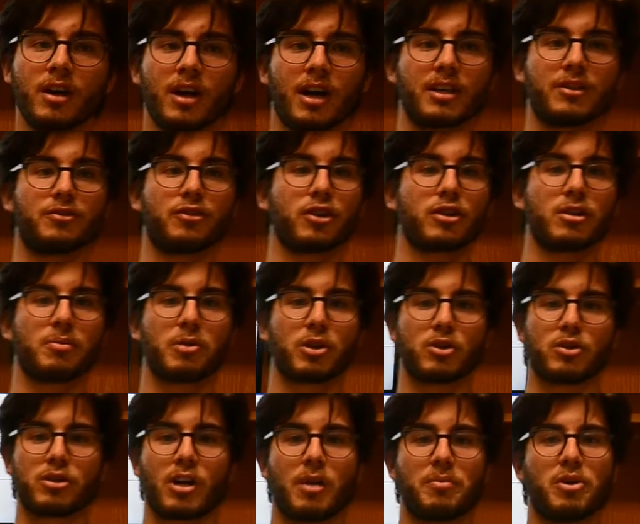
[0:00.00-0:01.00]
and for the
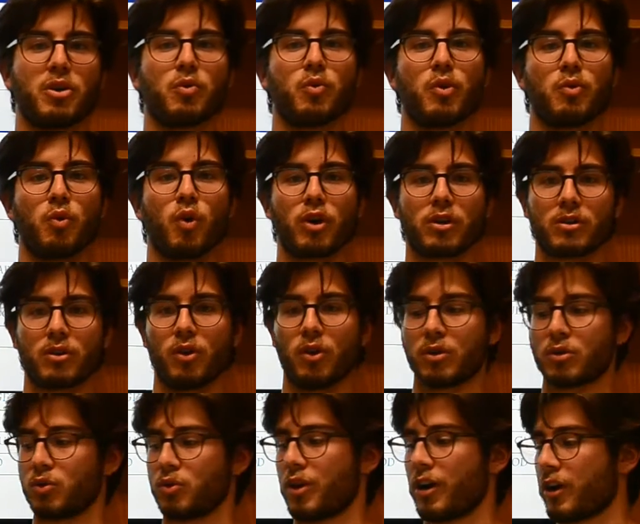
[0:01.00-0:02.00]
prototyping we worked all
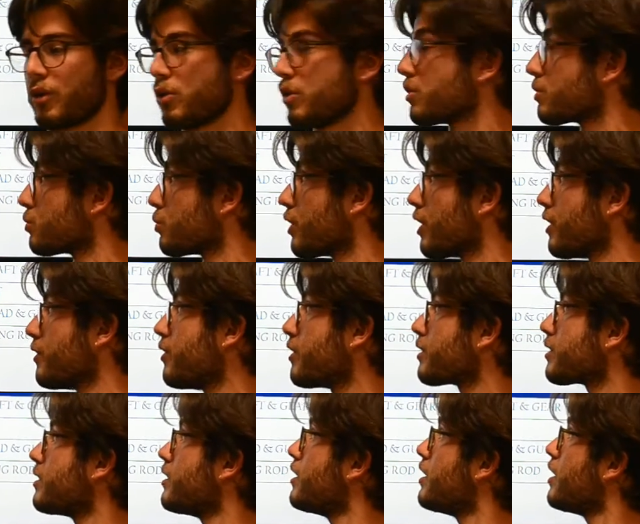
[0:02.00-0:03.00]
together.
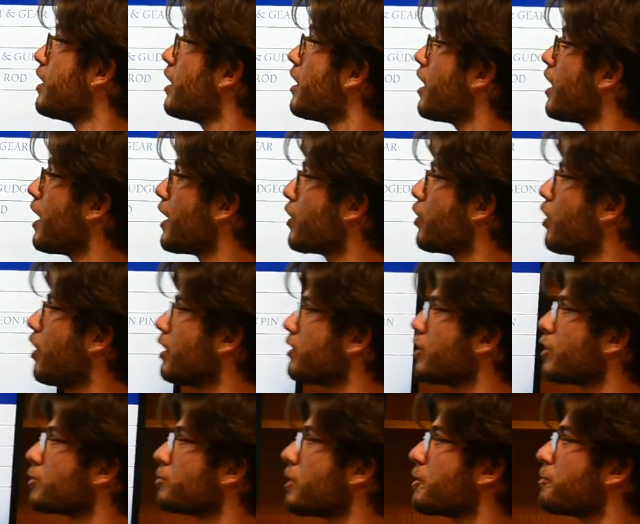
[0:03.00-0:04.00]
I go
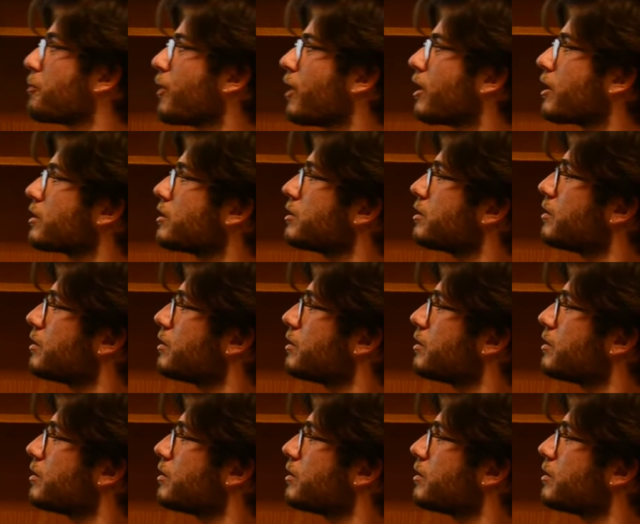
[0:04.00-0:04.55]
on my part,